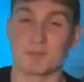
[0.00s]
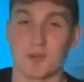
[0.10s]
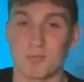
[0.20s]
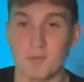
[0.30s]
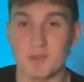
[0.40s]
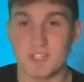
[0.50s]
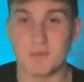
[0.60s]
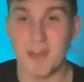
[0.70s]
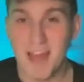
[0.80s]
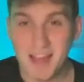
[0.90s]
both
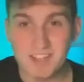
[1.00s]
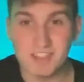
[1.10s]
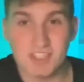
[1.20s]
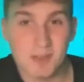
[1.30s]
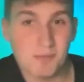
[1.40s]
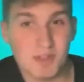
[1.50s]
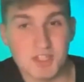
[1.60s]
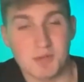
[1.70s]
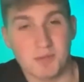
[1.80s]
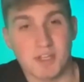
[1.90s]
Premiership and
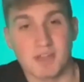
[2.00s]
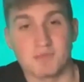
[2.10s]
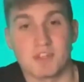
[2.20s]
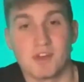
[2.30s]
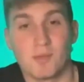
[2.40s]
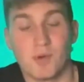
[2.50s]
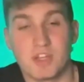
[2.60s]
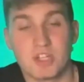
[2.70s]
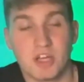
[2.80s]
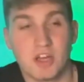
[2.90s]
Championship teams,
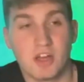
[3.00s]
which